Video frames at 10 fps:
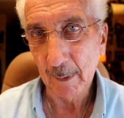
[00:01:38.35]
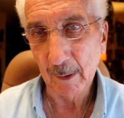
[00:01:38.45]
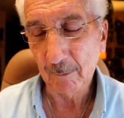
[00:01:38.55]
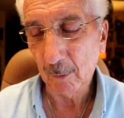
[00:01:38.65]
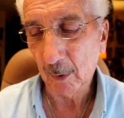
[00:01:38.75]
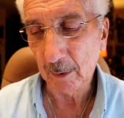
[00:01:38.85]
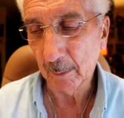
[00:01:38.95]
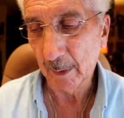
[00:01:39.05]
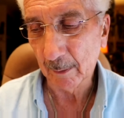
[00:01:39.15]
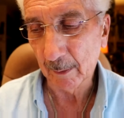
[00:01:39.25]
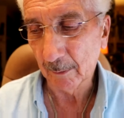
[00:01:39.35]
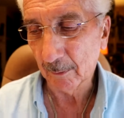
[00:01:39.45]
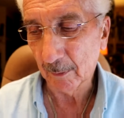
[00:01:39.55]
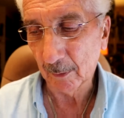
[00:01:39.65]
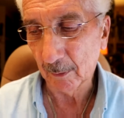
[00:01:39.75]
I've talked about
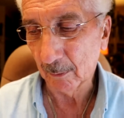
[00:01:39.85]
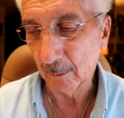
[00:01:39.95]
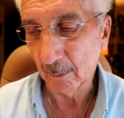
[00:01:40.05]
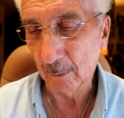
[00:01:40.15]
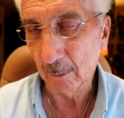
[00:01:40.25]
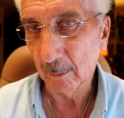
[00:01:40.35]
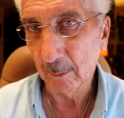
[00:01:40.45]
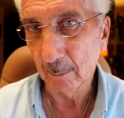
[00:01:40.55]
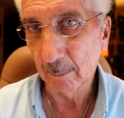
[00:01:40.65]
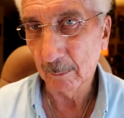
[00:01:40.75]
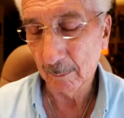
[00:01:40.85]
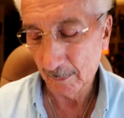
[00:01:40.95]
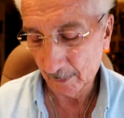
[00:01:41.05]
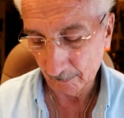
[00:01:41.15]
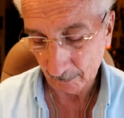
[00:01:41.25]
this to you
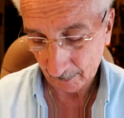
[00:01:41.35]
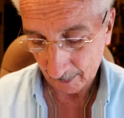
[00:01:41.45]
several